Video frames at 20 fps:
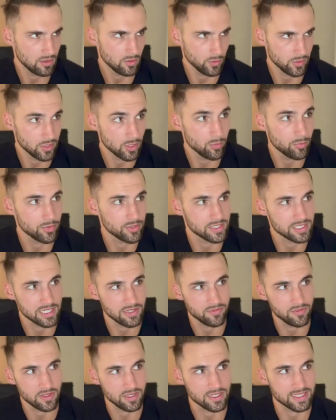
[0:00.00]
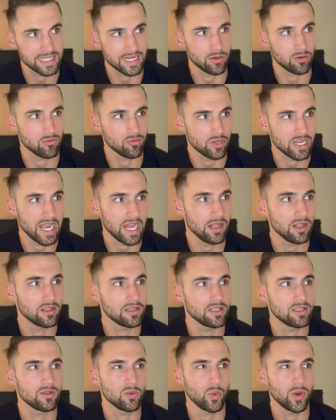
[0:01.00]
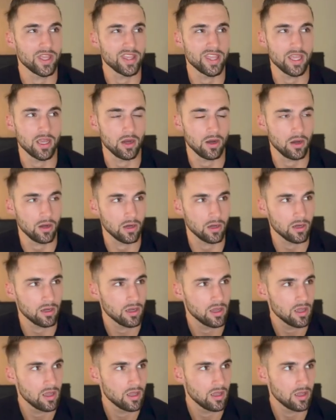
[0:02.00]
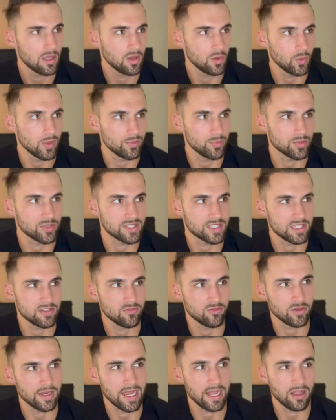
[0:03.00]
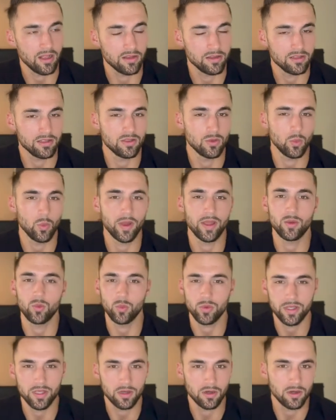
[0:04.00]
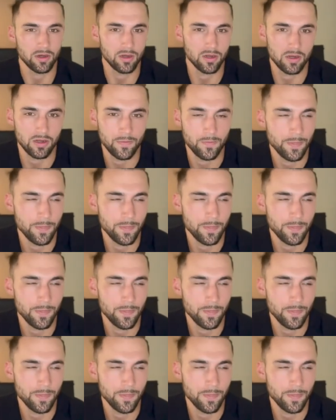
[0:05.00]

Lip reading: We don't perceive things in our reality the way they are. We perceive reality the way we are.